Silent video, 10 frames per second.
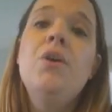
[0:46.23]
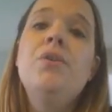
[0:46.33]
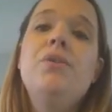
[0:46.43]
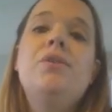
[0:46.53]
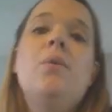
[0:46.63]

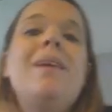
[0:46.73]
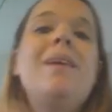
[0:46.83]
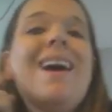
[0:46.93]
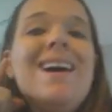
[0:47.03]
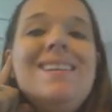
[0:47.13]
So
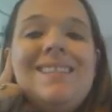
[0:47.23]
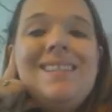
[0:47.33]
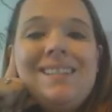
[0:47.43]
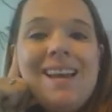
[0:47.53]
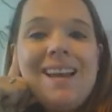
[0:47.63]
because
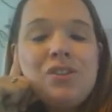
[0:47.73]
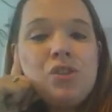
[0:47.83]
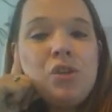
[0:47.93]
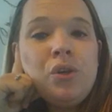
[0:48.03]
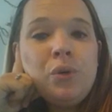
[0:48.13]
this has
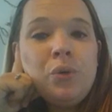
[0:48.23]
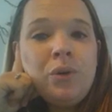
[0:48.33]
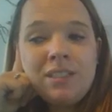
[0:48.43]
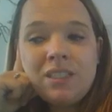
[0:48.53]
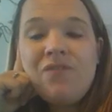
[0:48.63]
two
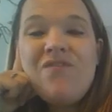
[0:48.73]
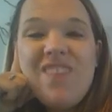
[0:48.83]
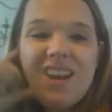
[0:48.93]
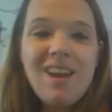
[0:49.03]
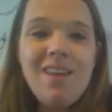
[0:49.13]

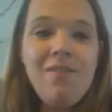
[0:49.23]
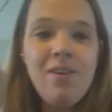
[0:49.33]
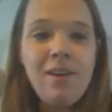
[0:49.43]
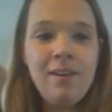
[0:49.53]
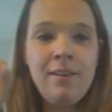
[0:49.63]
definitive
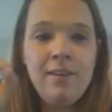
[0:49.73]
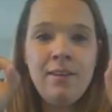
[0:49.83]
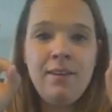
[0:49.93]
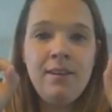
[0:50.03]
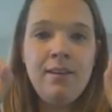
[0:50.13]

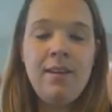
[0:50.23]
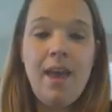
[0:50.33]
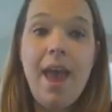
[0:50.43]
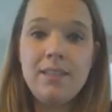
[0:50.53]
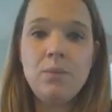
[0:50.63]

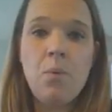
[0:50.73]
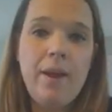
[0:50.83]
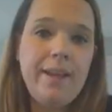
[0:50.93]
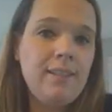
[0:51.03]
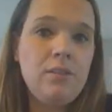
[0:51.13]

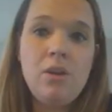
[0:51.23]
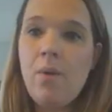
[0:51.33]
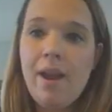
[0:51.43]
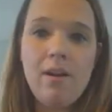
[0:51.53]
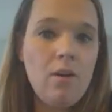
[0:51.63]
endpoints, no
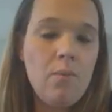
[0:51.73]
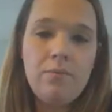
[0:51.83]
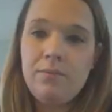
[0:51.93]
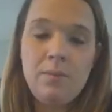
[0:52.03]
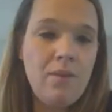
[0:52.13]
arrow
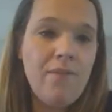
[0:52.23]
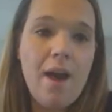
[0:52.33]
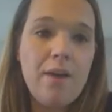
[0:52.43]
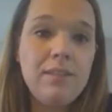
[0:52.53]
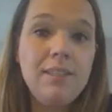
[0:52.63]
to be
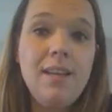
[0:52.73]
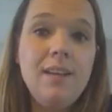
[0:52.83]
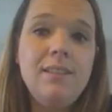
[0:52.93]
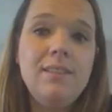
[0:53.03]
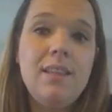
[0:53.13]
found, this
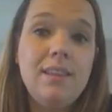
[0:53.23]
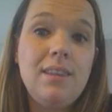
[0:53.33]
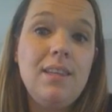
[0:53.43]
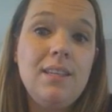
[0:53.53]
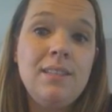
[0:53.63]
tells us that
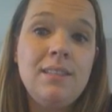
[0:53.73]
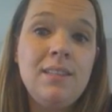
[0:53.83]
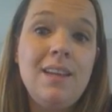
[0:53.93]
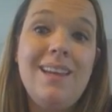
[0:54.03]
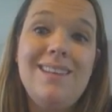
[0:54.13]
this
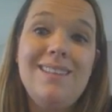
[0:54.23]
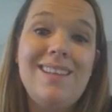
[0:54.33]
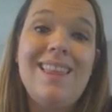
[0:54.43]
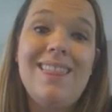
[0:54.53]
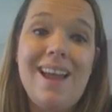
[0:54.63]
is
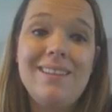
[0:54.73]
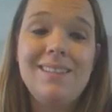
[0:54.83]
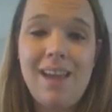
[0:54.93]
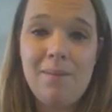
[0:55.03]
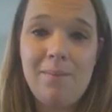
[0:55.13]
a line
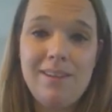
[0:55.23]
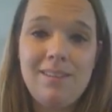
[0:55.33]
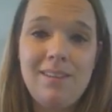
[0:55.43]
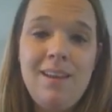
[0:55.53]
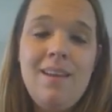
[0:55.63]
segment.
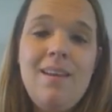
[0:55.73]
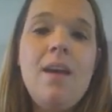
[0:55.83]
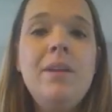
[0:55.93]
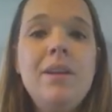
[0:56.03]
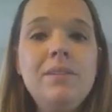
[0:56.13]

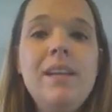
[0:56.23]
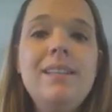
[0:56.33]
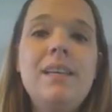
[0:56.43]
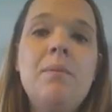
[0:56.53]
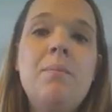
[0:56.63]
And we know it's a line
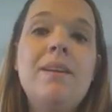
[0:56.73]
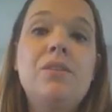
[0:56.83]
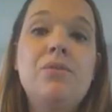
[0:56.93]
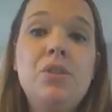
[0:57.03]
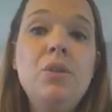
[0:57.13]
segment because
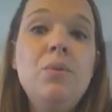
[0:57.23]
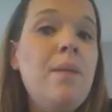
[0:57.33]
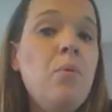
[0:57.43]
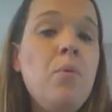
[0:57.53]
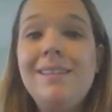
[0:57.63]
there's two
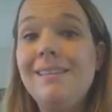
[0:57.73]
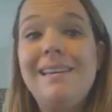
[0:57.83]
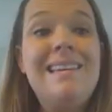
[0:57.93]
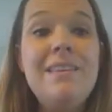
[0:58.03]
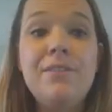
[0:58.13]
endpoints,
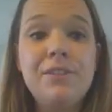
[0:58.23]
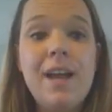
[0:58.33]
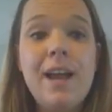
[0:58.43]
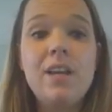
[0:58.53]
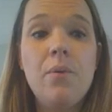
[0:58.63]
neither
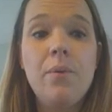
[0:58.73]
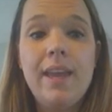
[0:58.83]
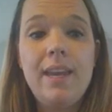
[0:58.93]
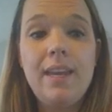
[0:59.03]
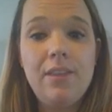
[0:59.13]
side going
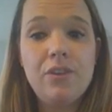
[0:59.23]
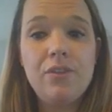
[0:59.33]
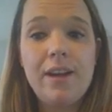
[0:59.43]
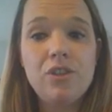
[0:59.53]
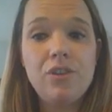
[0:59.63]
in either
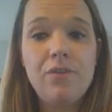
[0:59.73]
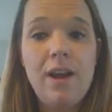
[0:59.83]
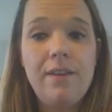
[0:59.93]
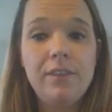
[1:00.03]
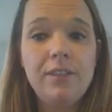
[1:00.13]
direction
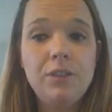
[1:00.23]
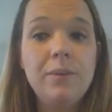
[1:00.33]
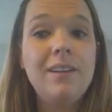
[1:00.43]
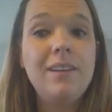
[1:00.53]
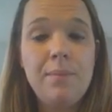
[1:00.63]
forever. So we're
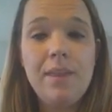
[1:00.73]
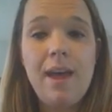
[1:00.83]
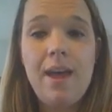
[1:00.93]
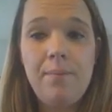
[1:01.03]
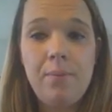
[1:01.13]
going to label
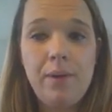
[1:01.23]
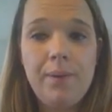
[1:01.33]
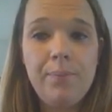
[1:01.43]
that endpoint.